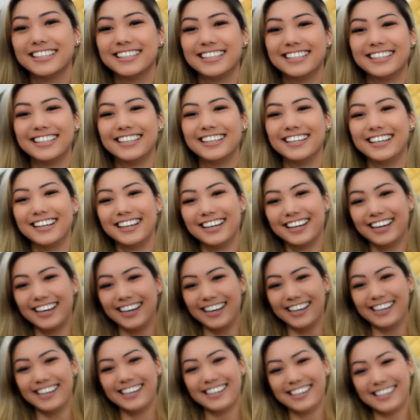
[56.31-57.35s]

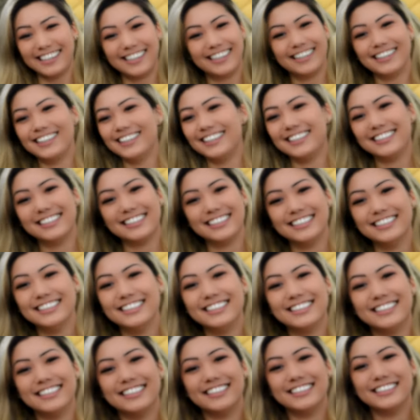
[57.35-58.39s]

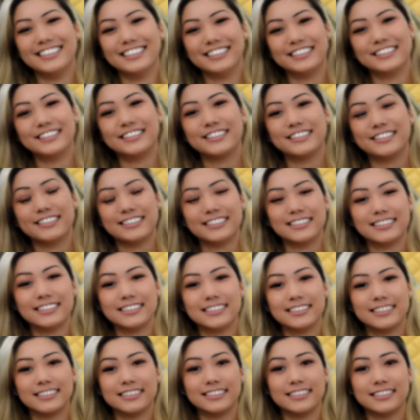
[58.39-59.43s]

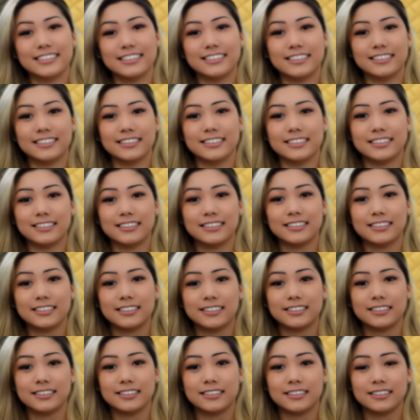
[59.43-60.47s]

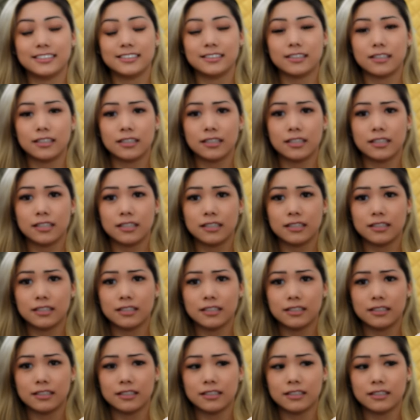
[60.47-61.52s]

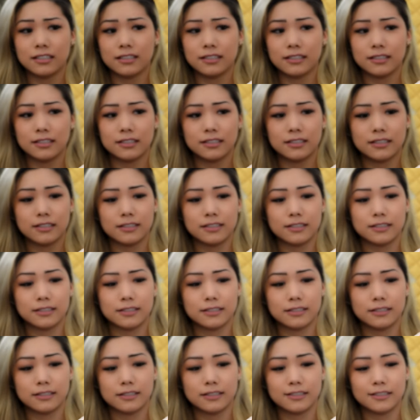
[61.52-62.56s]

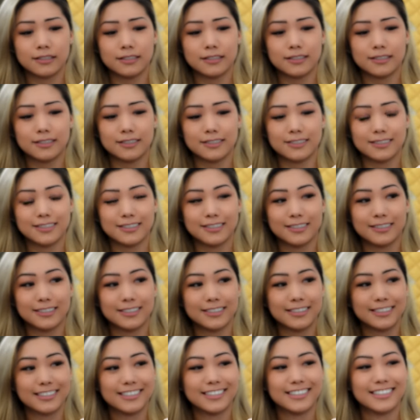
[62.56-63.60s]

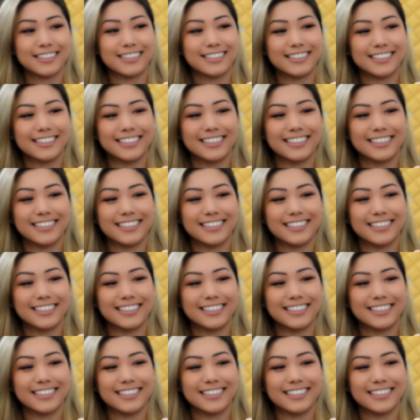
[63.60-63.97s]
The person shown says nothing.